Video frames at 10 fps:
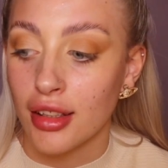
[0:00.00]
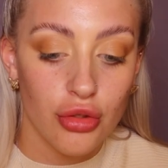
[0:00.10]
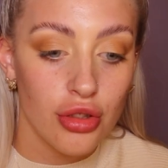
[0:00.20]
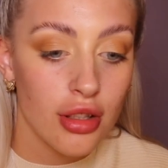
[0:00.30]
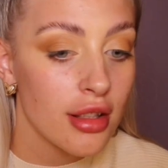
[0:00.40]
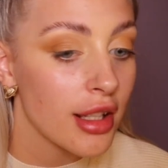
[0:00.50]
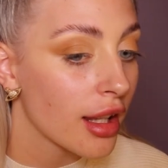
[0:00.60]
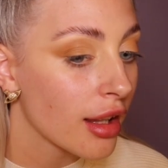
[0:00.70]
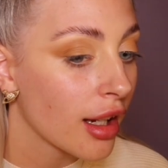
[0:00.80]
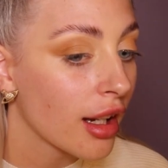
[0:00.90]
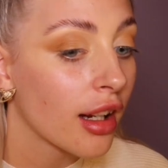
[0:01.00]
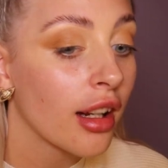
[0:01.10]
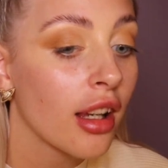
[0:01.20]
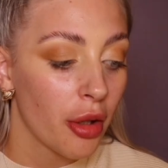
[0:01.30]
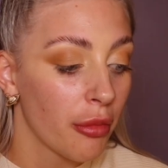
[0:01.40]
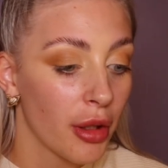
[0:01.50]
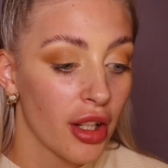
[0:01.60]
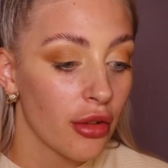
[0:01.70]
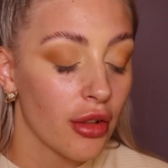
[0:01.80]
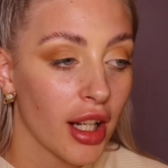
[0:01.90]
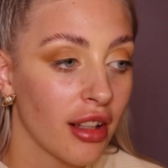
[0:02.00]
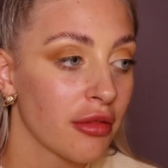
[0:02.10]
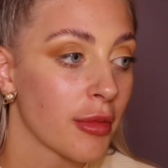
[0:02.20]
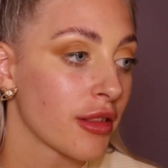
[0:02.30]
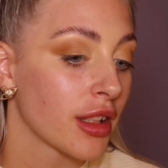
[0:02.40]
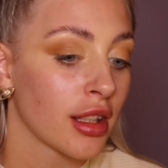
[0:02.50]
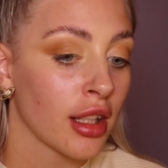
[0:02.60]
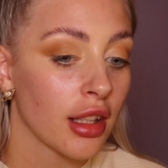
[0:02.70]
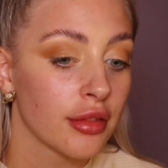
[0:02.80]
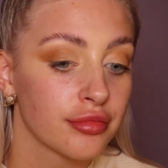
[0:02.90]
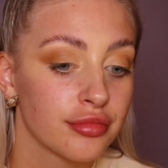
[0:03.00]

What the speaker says: just to set that, but I don't have my Fenty.